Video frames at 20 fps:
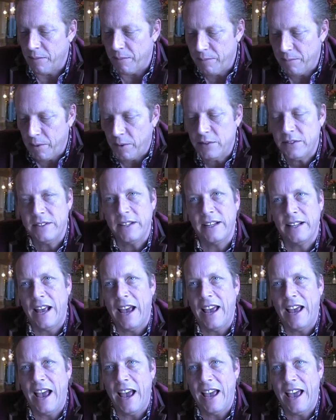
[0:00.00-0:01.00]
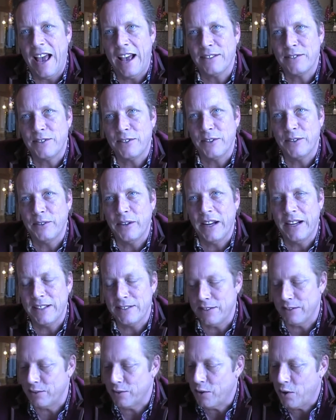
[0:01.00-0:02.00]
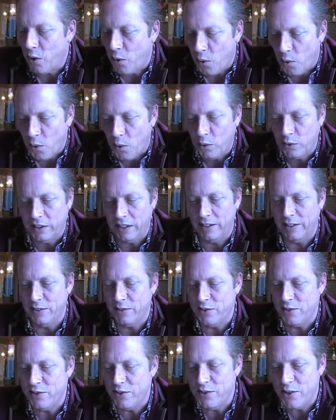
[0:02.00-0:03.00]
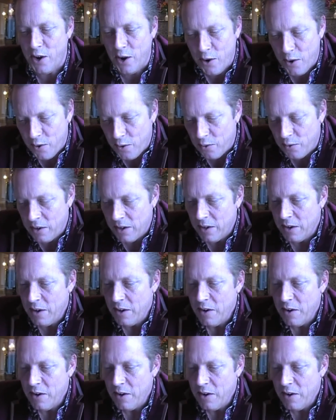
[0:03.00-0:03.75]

First thing I ask you, and it's as cold and there's no